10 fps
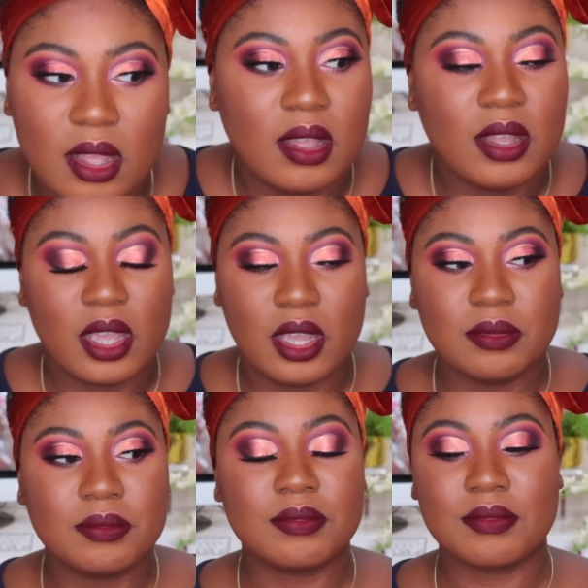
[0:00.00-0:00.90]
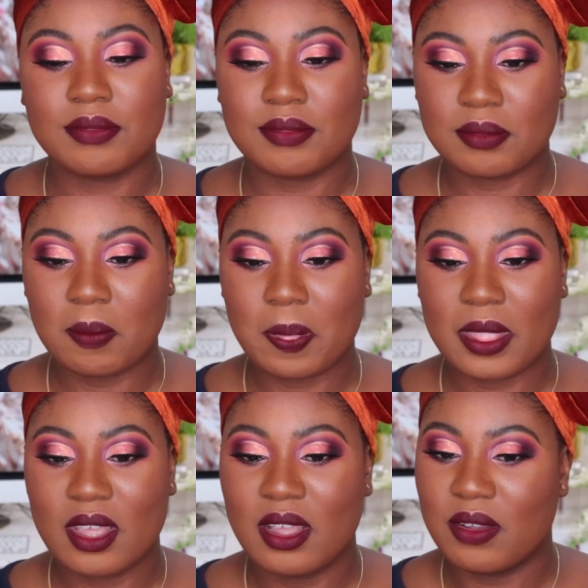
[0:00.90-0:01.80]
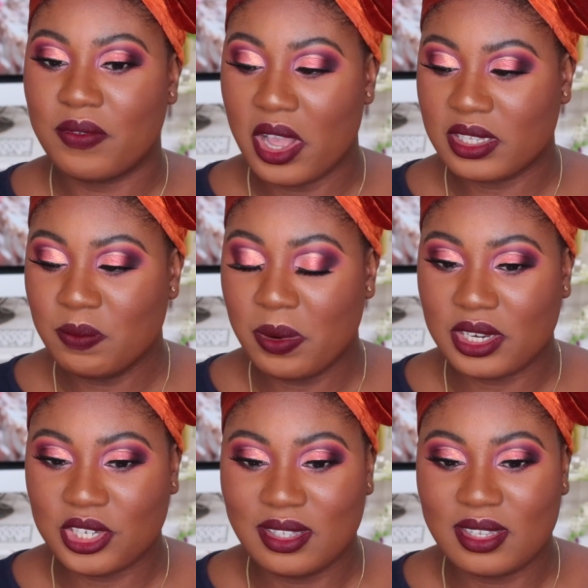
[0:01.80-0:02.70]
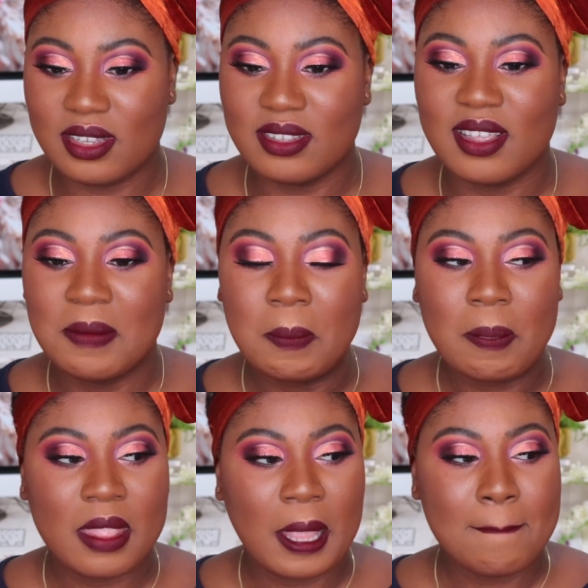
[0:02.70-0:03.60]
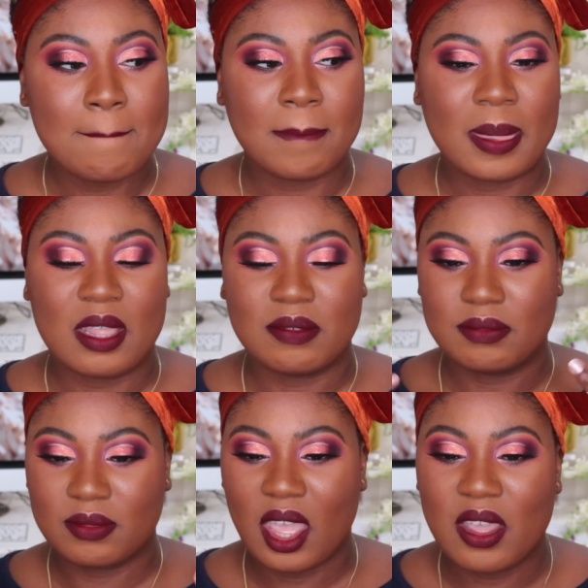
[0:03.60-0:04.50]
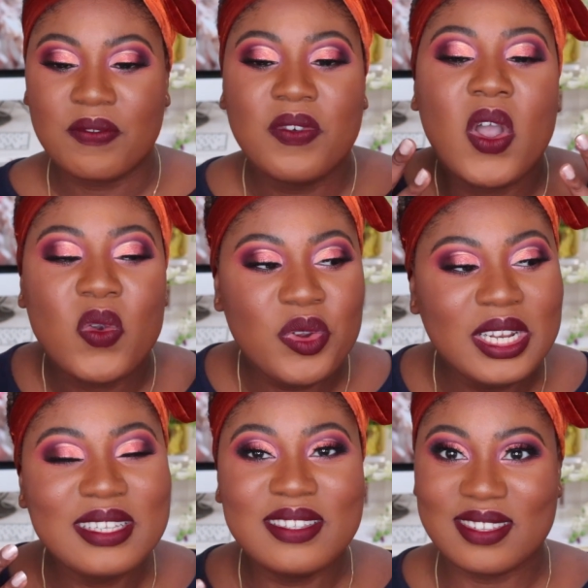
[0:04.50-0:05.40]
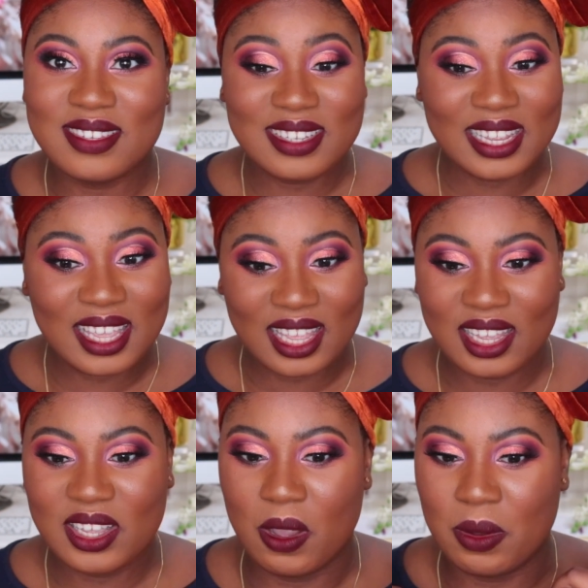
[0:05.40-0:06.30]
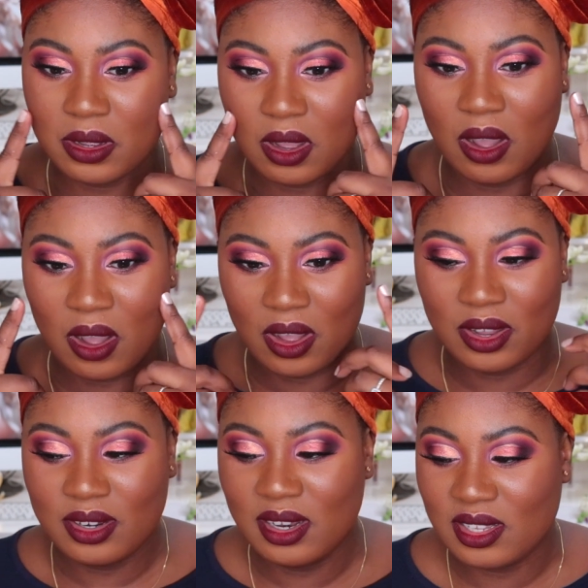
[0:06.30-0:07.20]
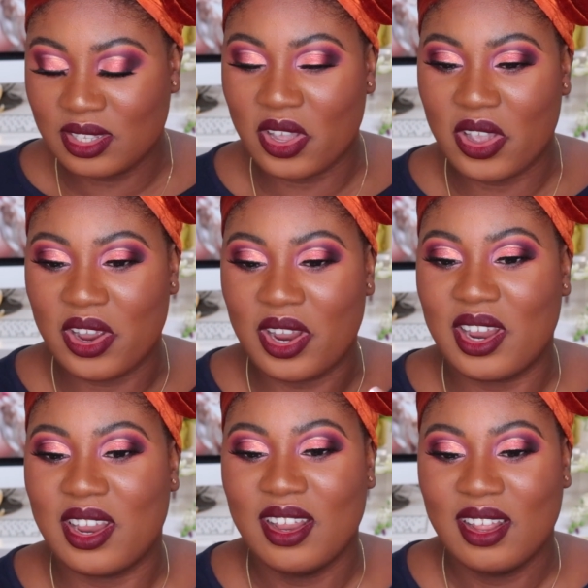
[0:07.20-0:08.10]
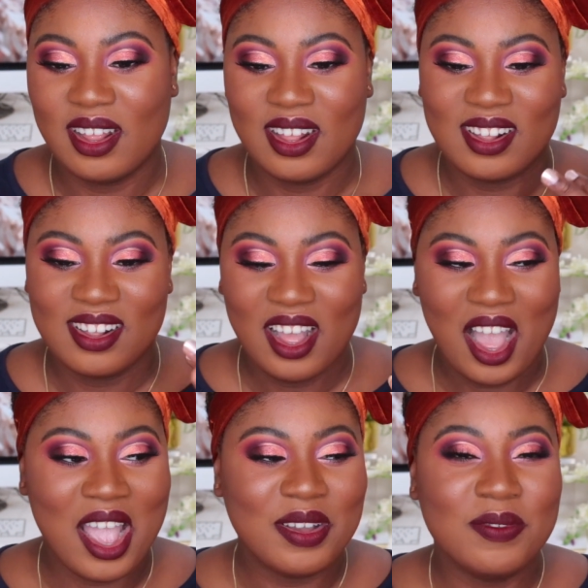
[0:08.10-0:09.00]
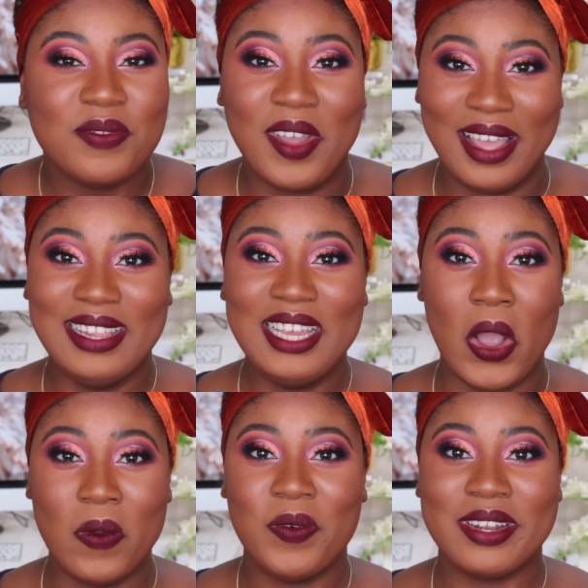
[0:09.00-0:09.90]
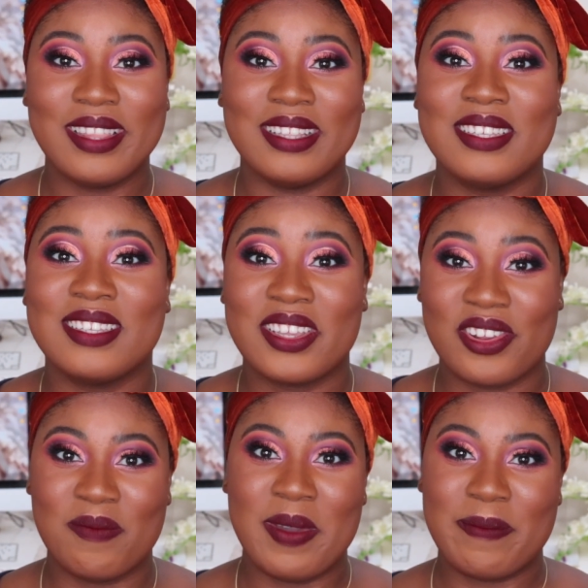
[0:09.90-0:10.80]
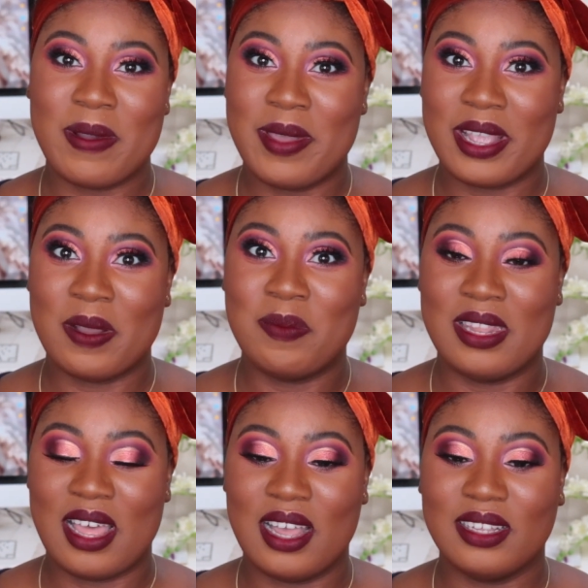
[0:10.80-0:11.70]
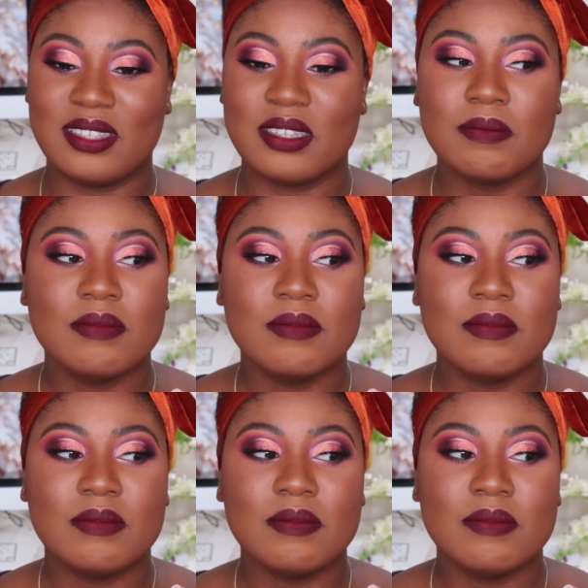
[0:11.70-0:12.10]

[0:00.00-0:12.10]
Okay, first impressions is it felt really sticky going on, so I'm fairly confident this is gonna make my makeup last.